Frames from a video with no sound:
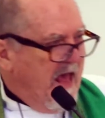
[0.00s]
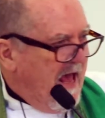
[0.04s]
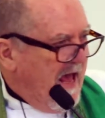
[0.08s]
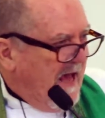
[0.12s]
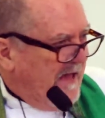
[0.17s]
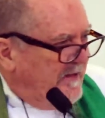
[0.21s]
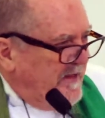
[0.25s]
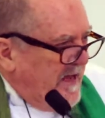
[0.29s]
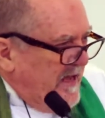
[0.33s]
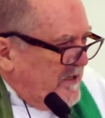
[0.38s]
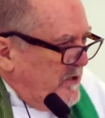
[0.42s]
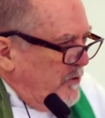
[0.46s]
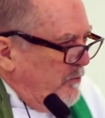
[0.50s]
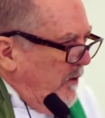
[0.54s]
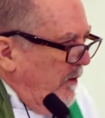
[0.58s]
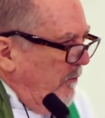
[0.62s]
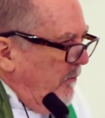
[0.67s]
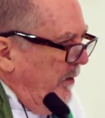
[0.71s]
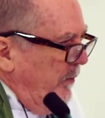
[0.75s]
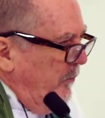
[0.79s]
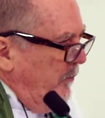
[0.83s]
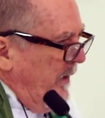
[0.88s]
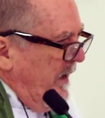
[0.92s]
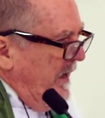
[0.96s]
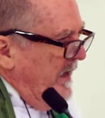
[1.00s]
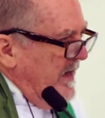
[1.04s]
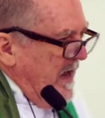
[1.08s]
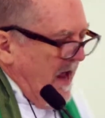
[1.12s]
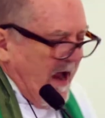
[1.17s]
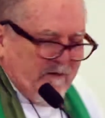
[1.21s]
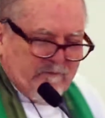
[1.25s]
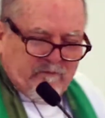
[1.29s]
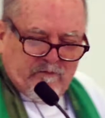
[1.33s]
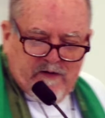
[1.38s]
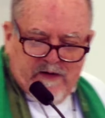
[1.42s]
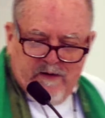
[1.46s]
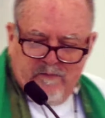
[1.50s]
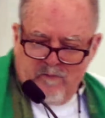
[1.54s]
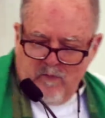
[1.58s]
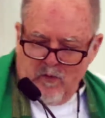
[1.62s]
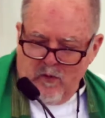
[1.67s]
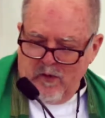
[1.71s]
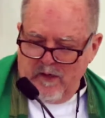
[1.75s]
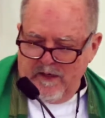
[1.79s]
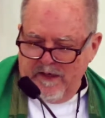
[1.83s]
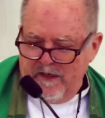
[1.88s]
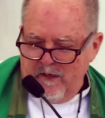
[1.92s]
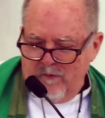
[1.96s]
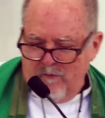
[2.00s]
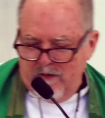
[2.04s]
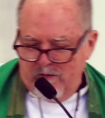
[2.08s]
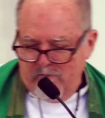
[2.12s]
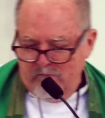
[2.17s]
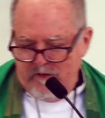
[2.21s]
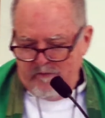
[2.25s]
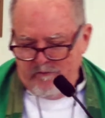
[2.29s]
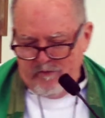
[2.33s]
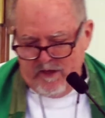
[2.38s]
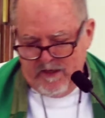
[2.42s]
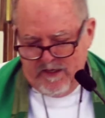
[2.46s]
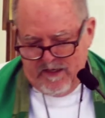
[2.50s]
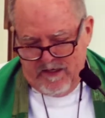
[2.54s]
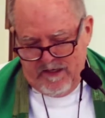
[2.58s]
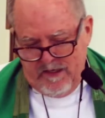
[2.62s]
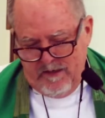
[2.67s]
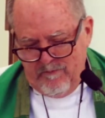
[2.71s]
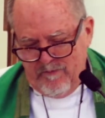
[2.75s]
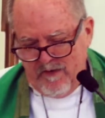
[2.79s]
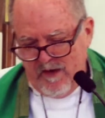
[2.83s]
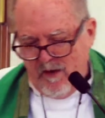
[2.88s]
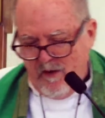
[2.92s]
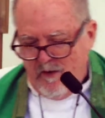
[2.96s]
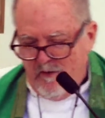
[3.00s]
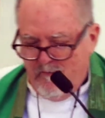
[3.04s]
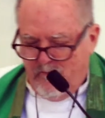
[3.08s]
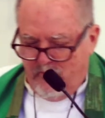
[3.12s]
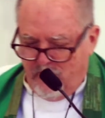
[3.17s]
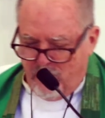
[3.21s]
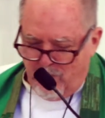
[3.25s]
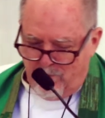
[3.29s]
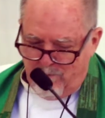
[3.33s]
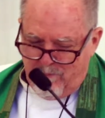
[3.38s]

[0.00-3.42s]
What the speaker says: And that's where we went every morning when we were in Quibdó for